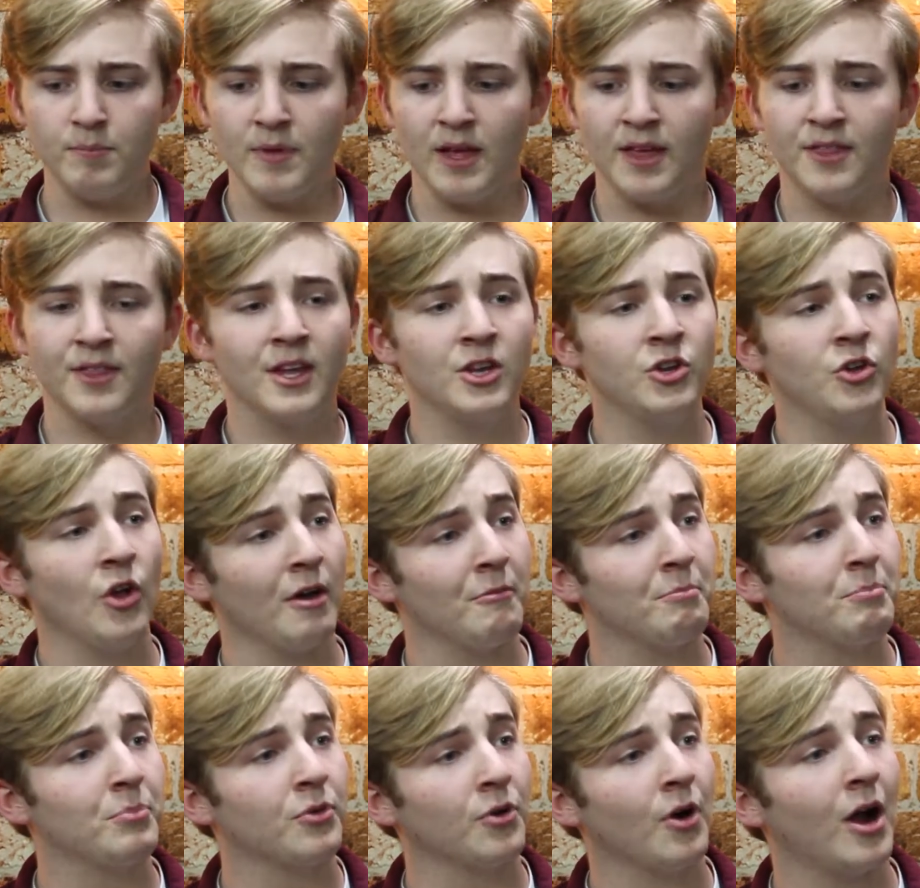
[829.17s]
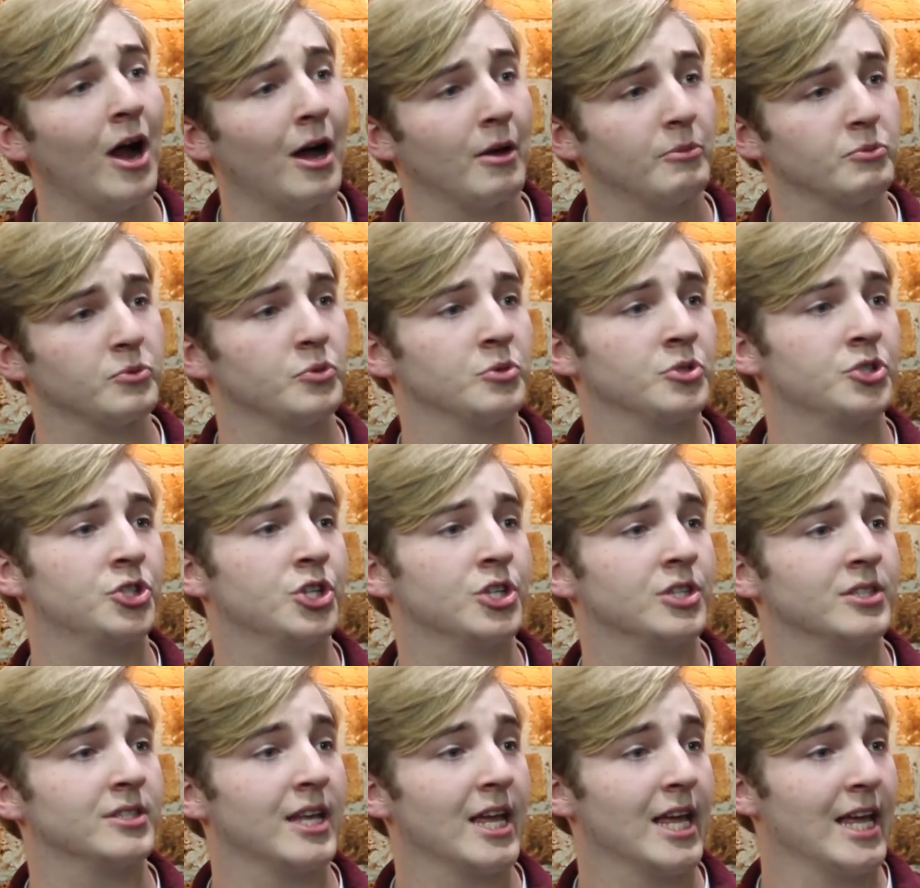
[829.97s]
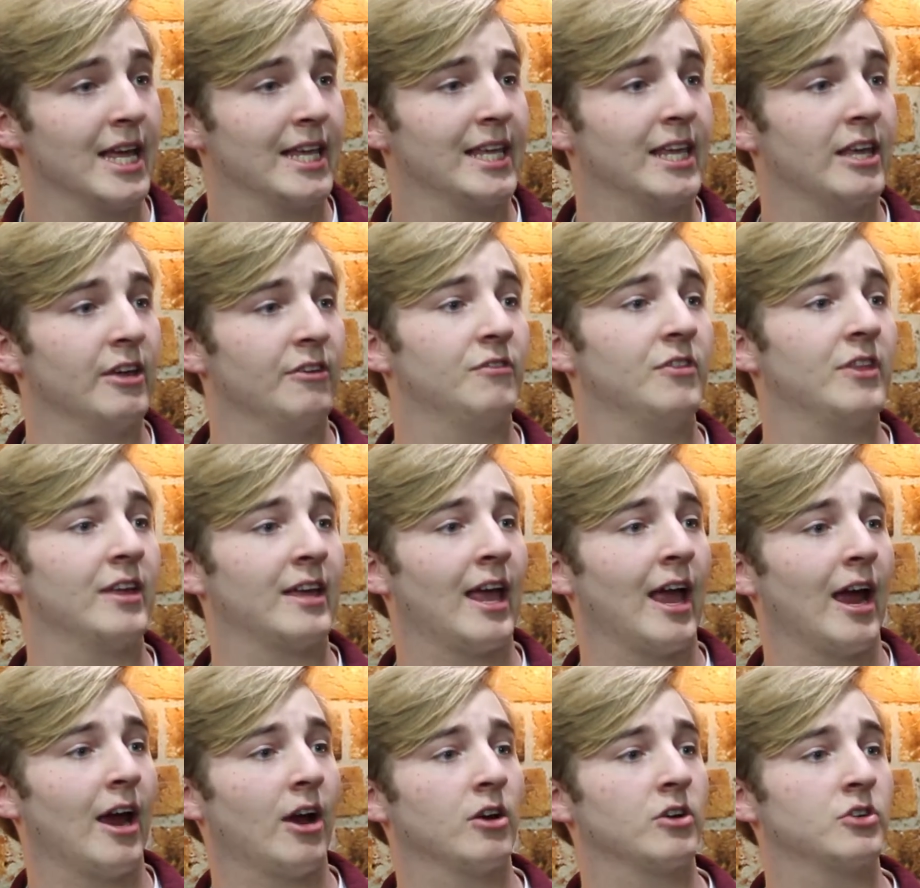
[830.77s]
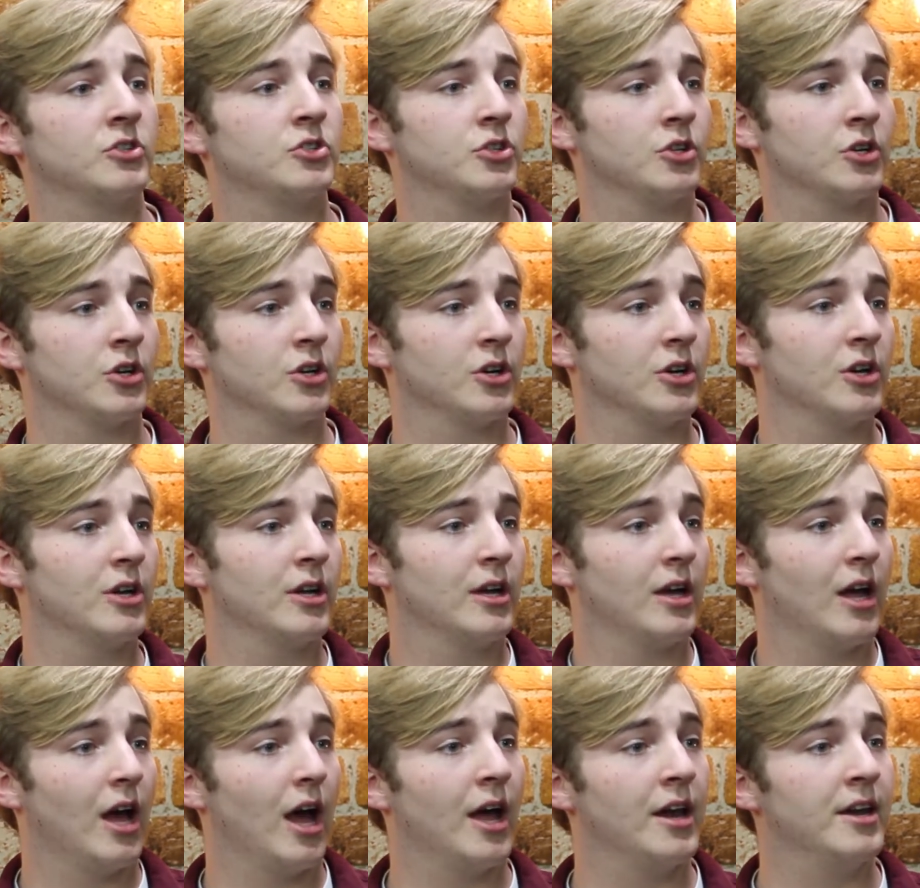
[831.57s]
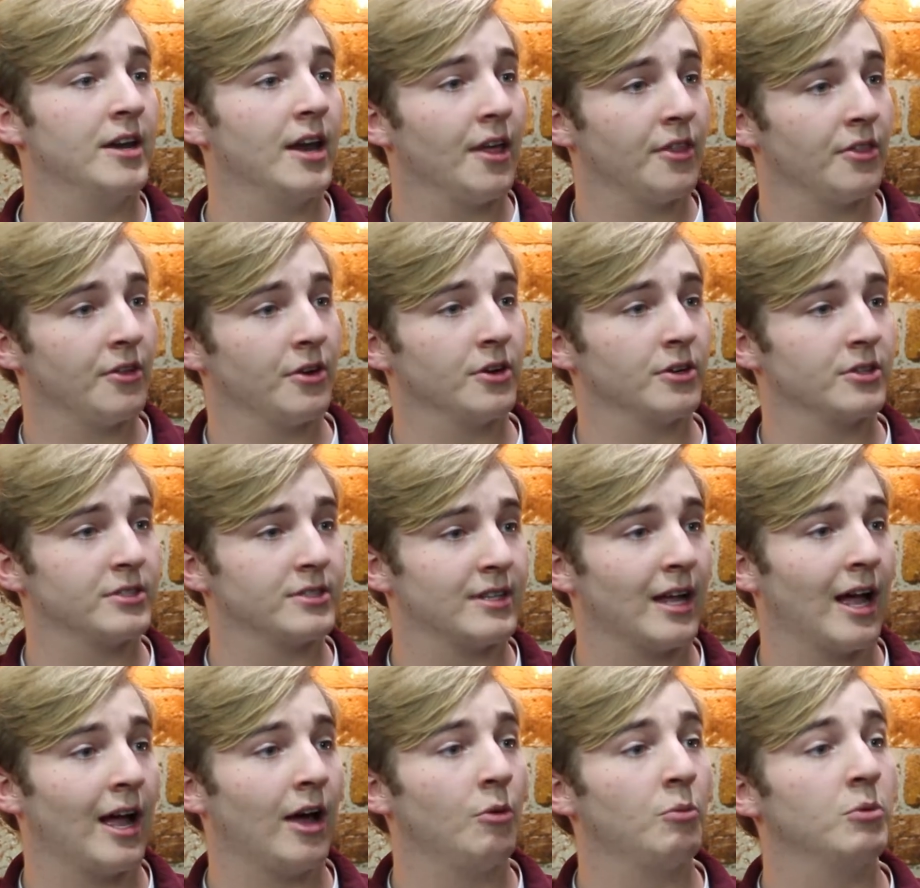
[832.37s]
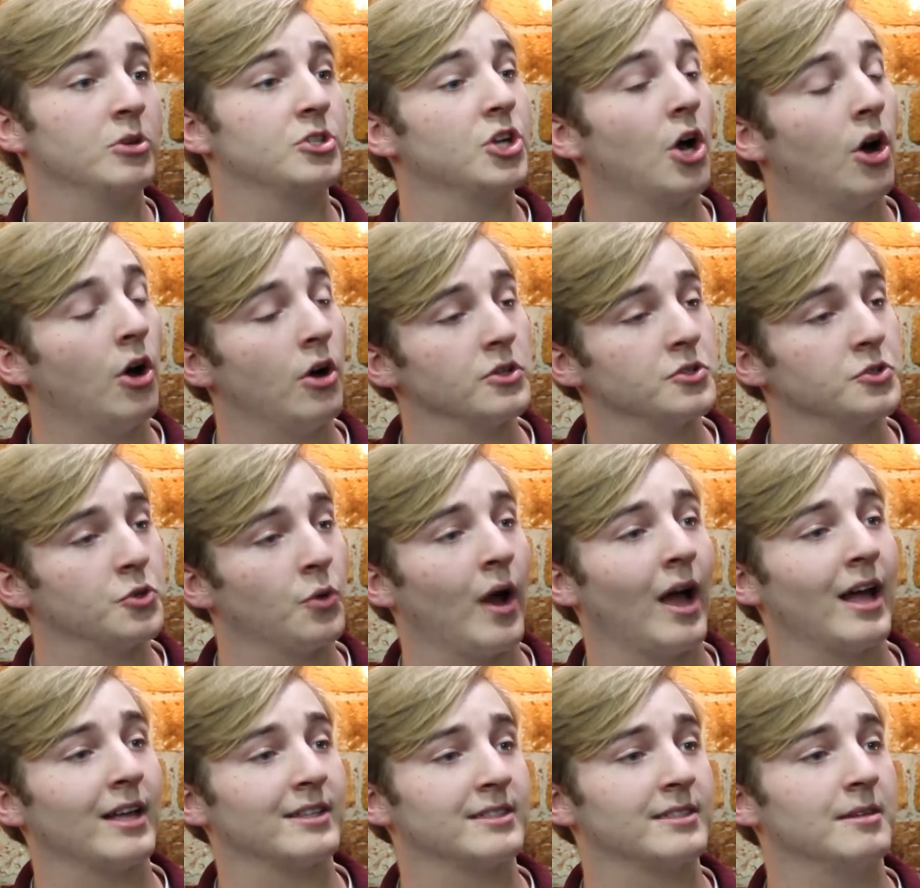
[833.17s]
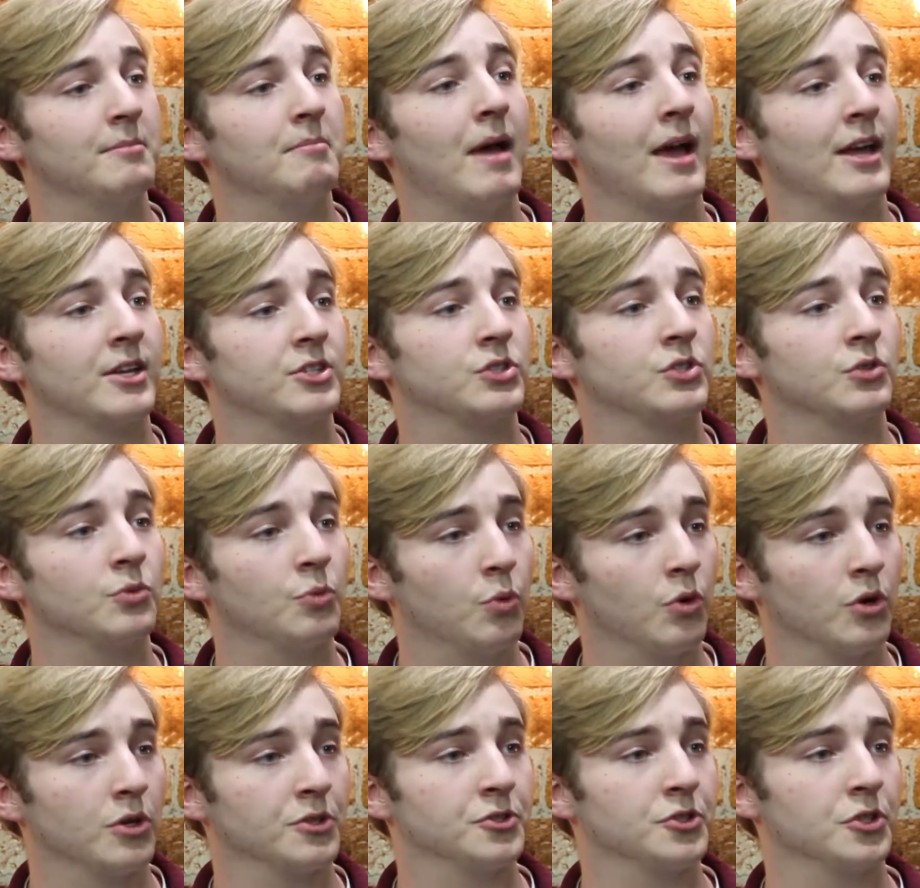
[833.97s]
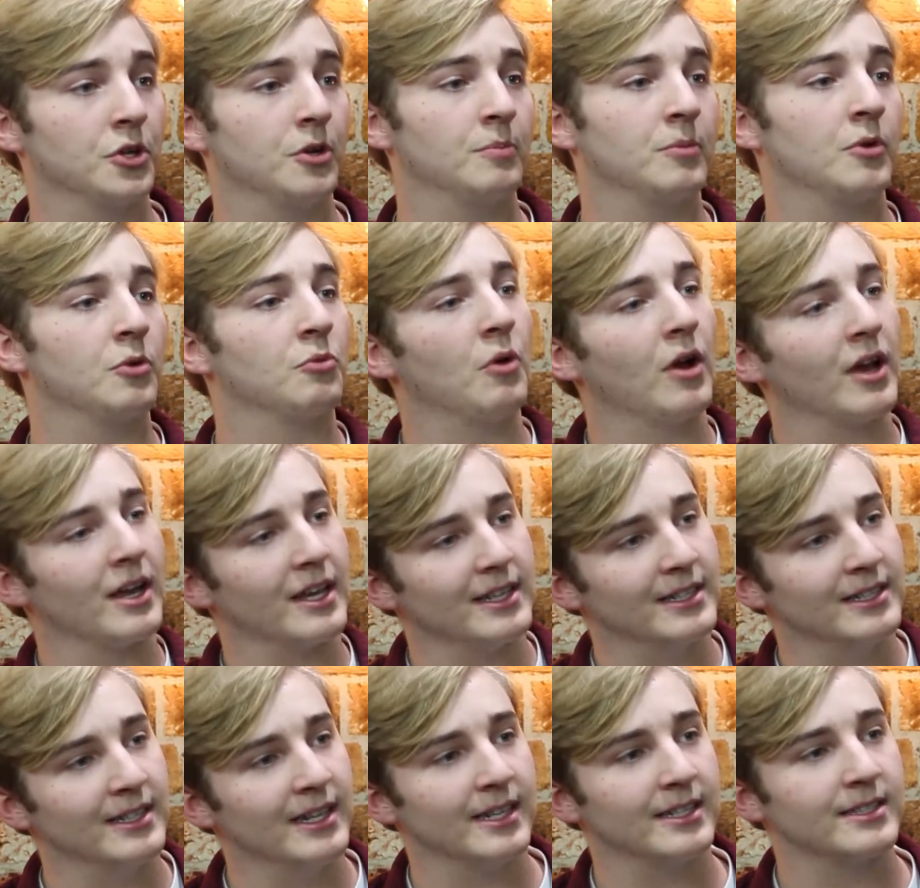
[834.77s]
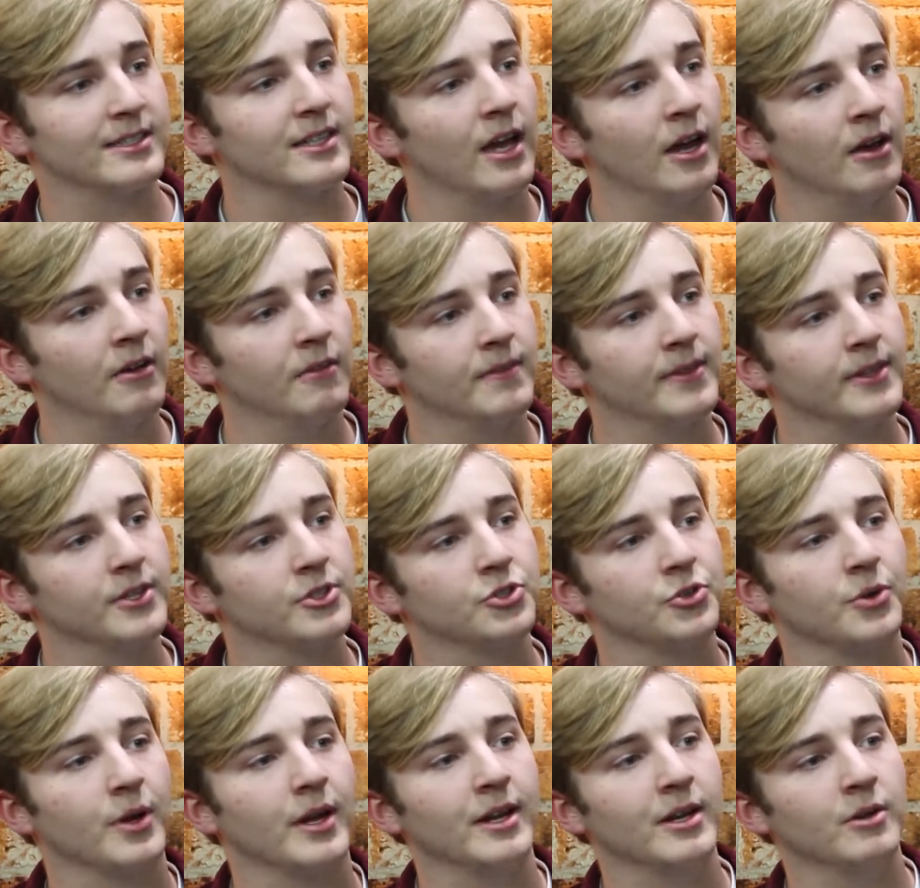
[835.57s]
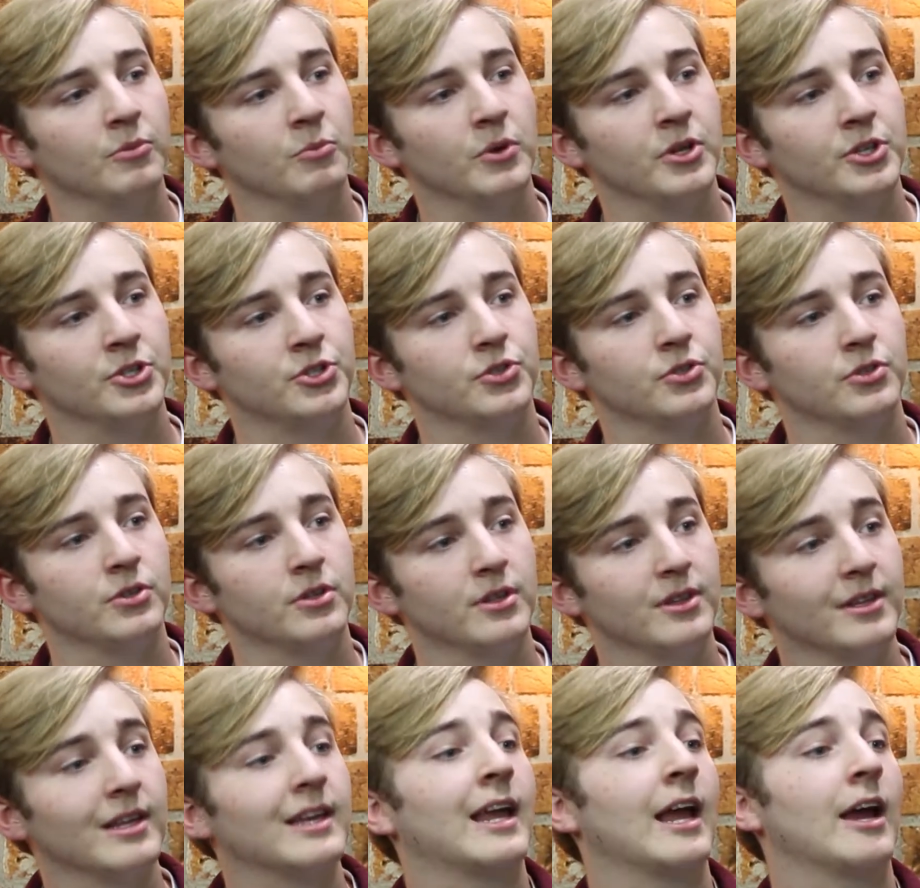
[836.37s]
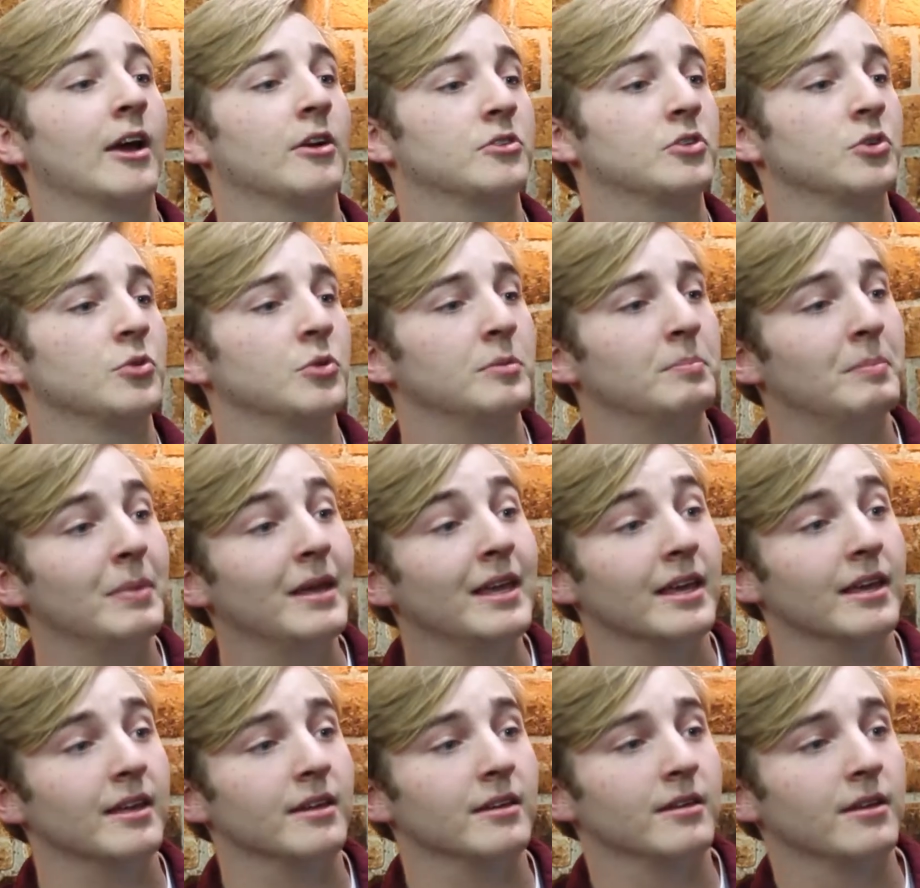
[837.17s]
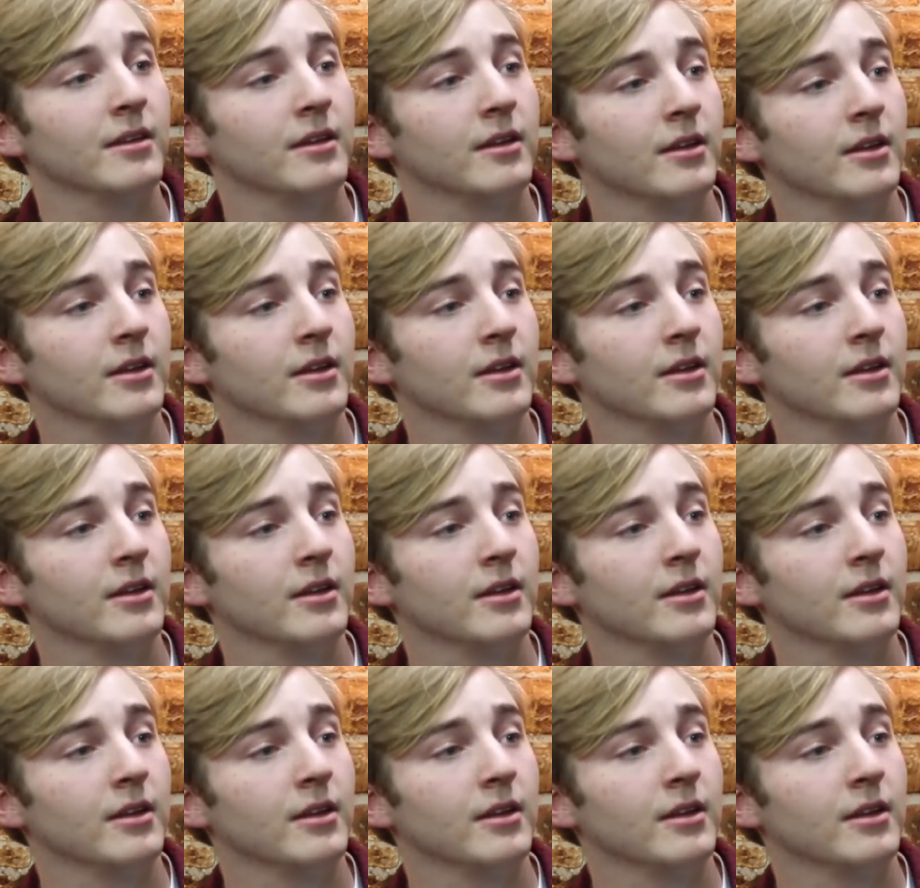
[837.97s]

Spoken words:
And then you have props, which just give the character another style, which also has to match the wardrobe, the ruggedness of the training which the character would be in.